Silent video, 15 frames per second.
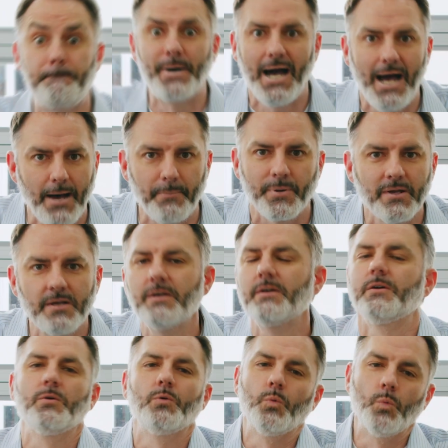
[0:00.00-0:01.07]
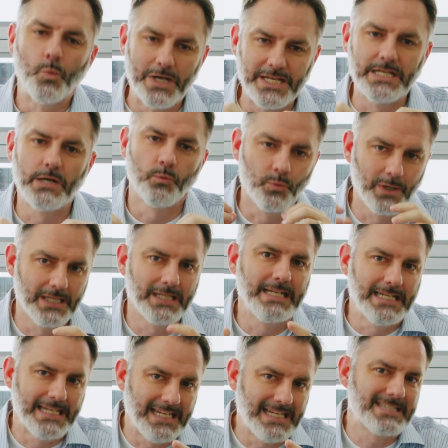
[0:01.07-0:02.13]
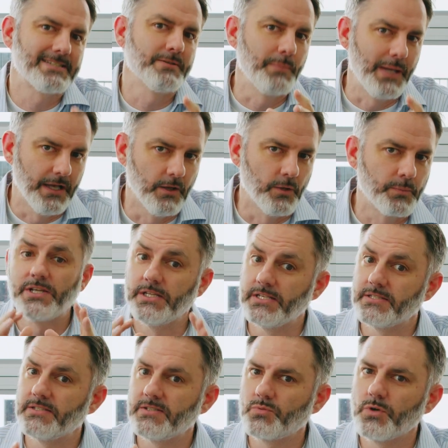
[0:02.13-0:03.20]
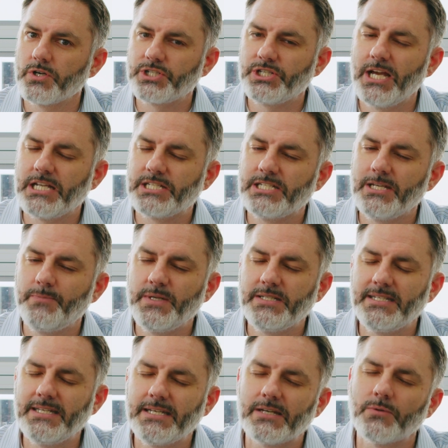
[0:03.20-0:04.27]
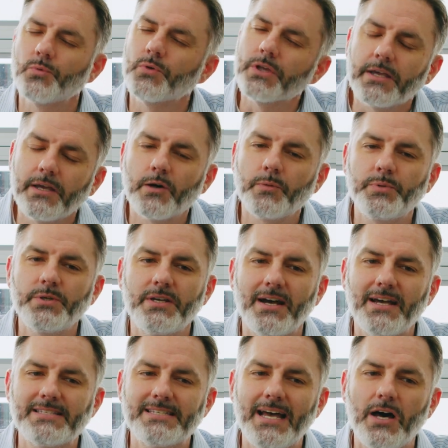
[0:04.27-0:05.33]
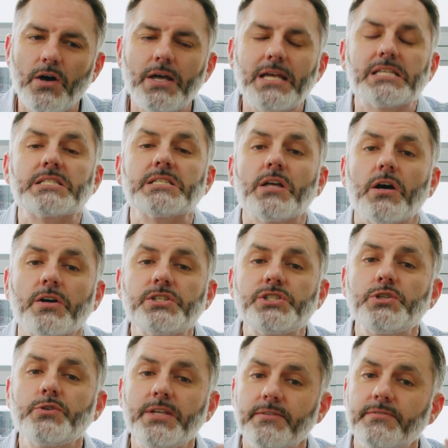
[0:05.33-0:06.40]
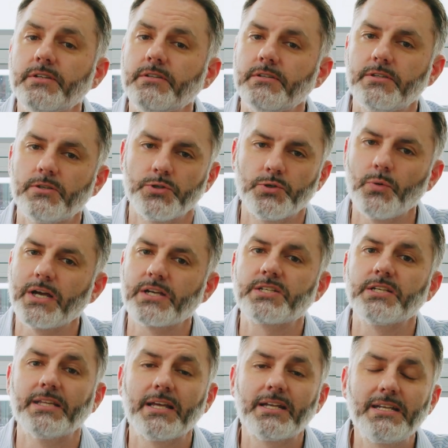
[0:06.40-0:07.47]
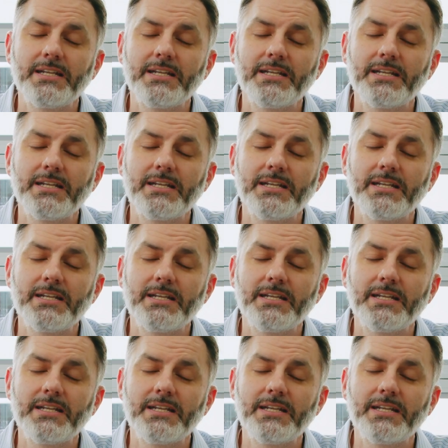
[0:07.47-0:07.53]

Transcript: pop when you really need some help. This is where ChatGPT can really help you guys out as long as you give it the direction that it